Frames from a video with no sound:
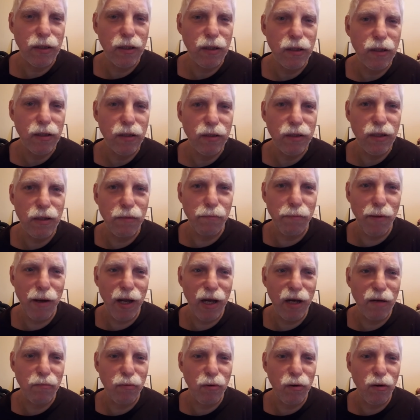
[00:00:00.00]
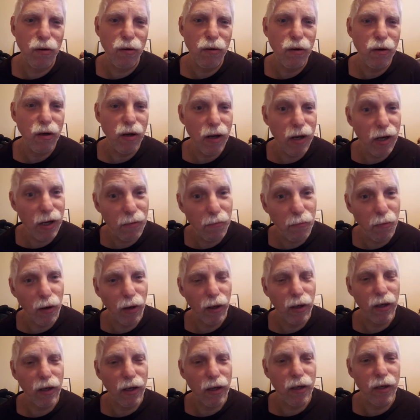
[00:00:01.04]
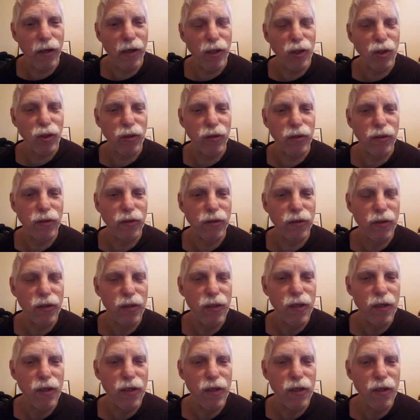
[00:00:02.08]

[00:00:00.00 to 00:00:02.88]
debatable in the market conditions,